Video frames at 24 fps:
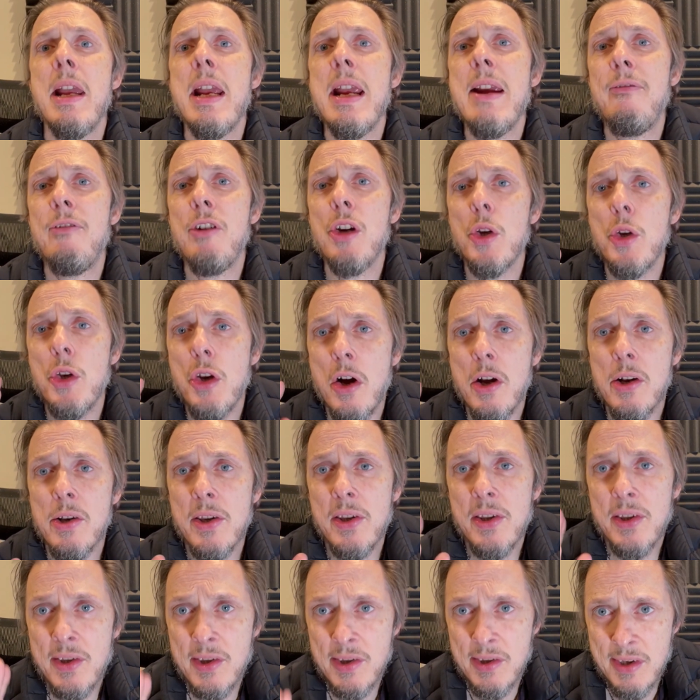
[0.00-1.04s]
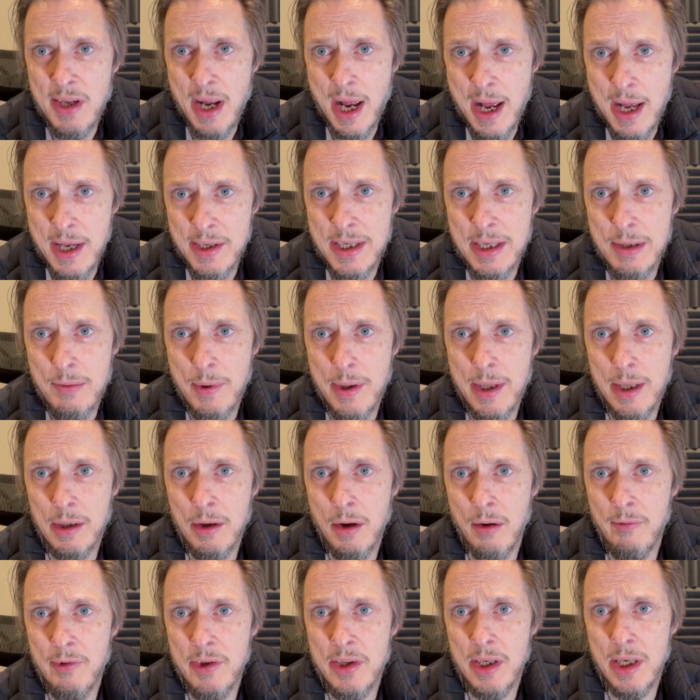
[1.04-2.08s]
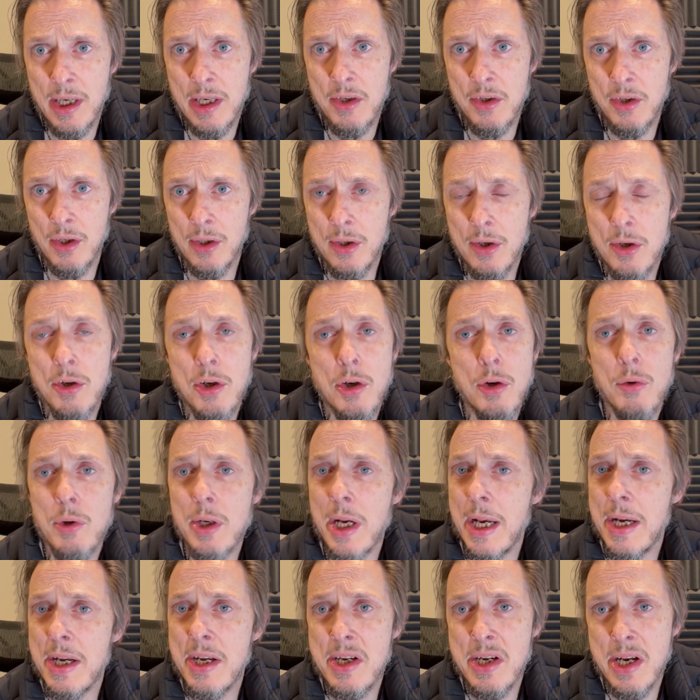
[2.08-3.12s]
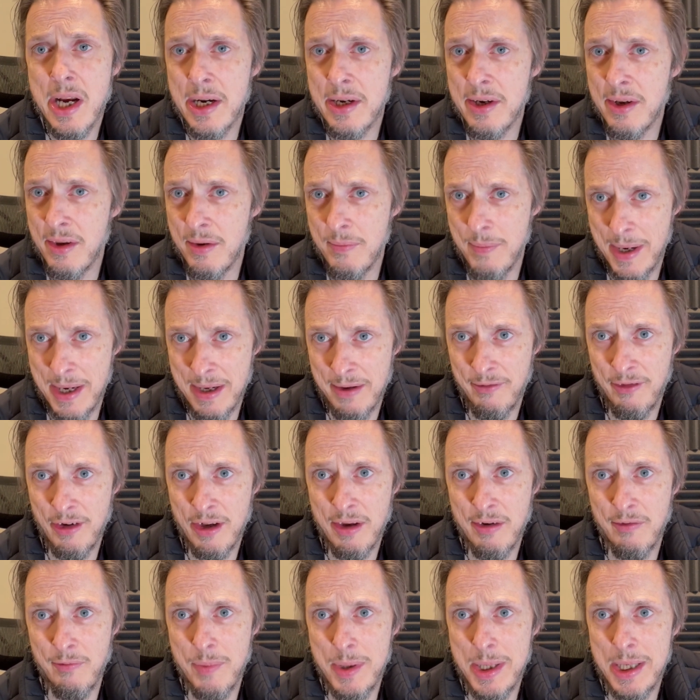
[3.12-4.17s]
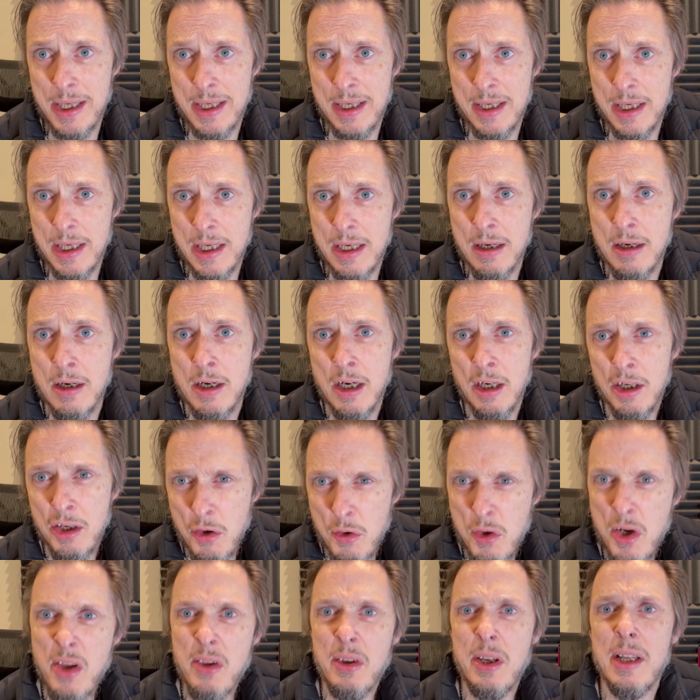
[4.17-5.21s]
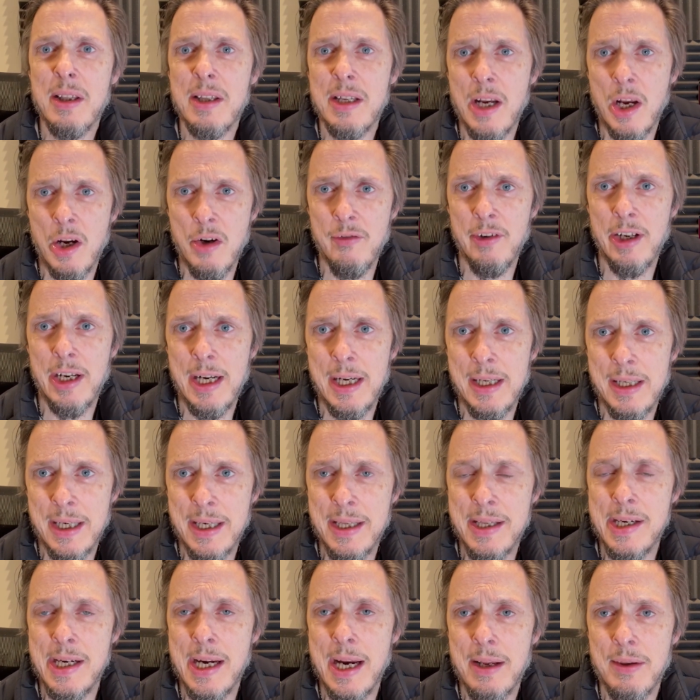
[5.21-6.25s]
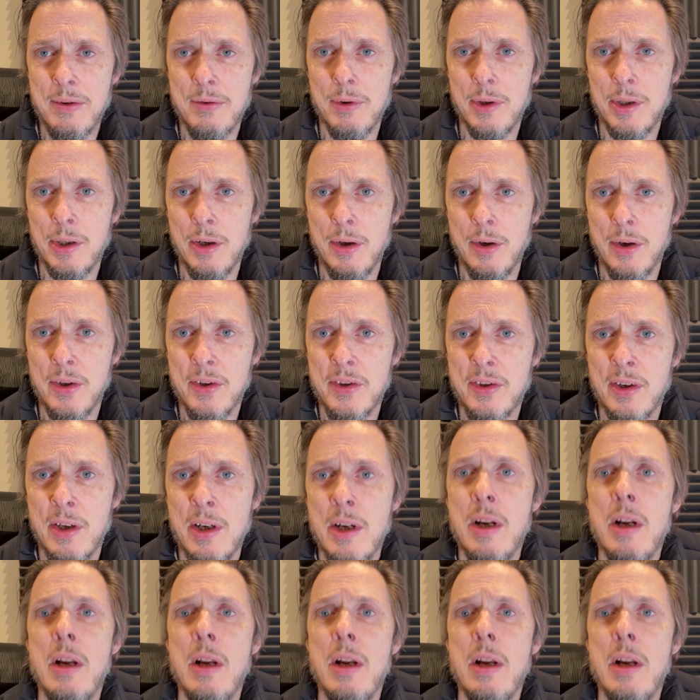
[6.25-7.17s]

If you're not starting with the conversation, you'll get none of the benefits of BDD. You'll just get the overhead and the extra costs.